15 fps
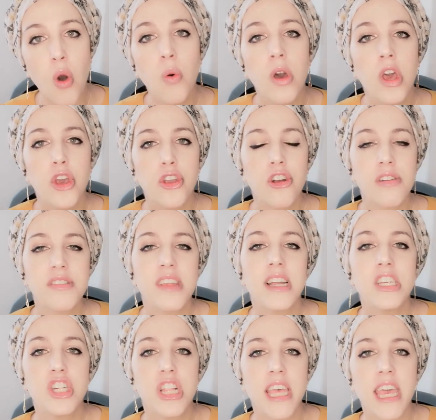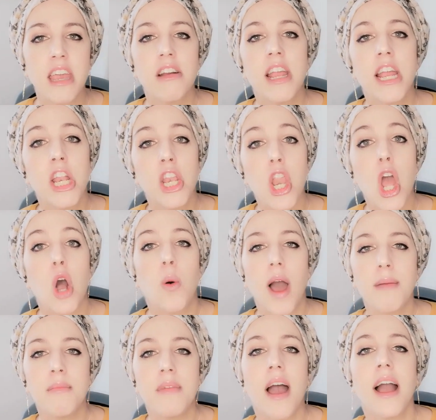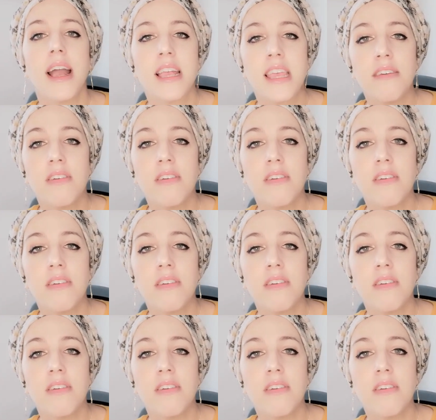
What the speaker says: you're essentially hearing, no, I'm not giving